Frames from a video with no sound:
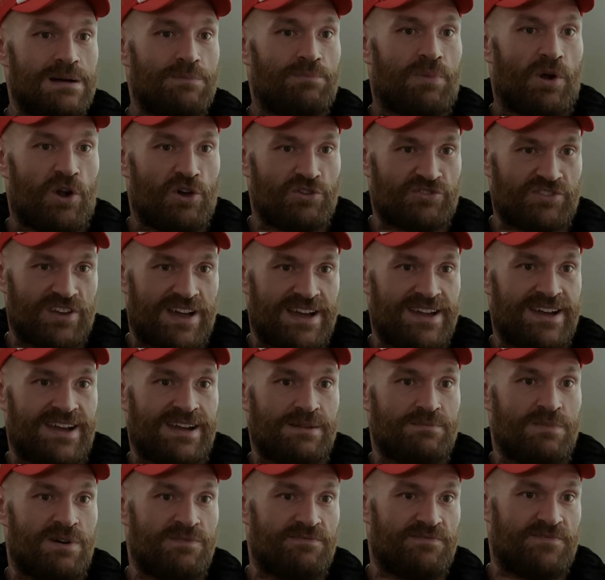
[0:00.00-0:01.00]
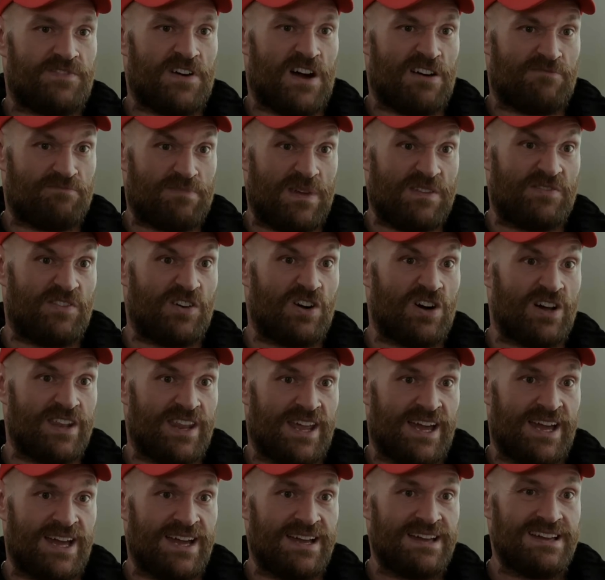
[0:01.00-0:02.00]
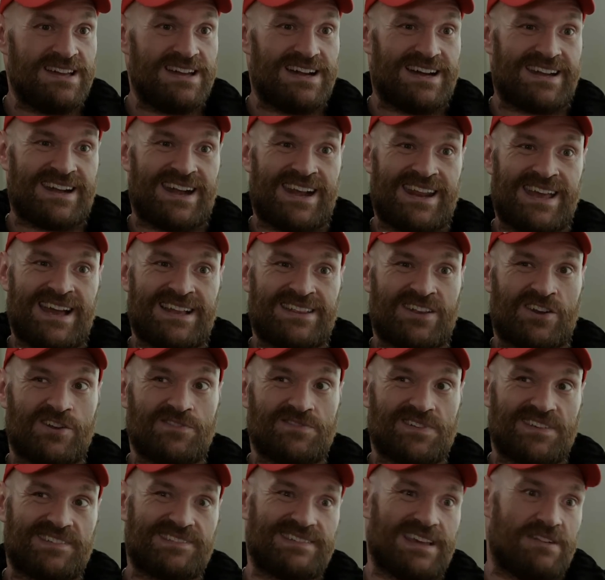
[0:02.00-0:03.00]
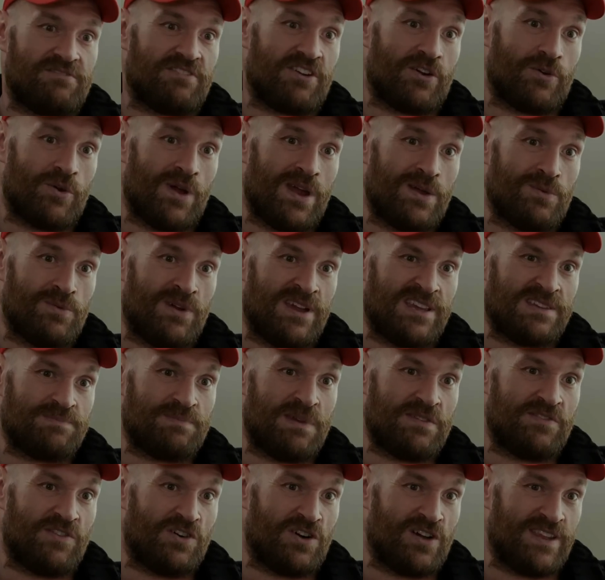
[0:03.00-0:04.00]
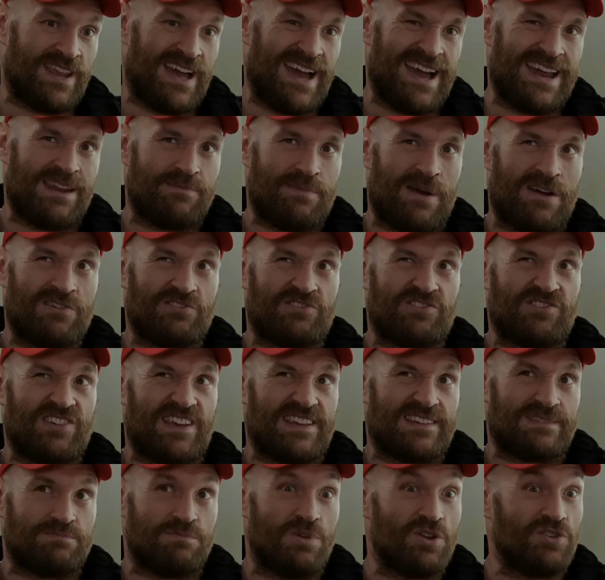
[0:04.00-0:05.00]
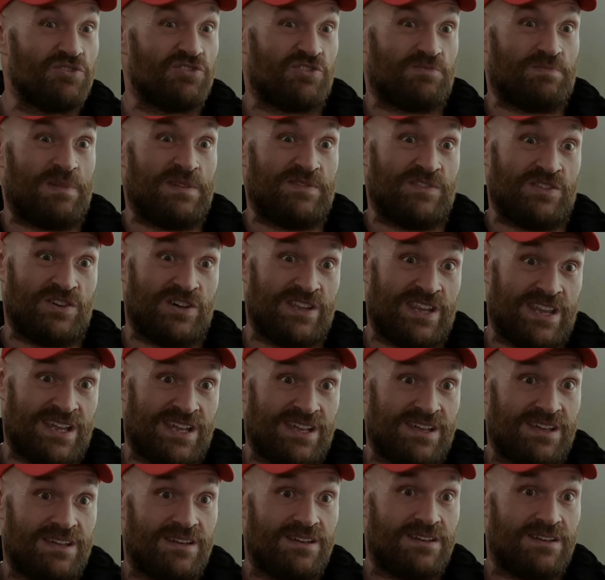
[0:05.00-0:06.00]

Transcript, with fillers: Plus, I had a month off before that, and then I had another 7 or 8 weeks before that. I had about 6 months before that.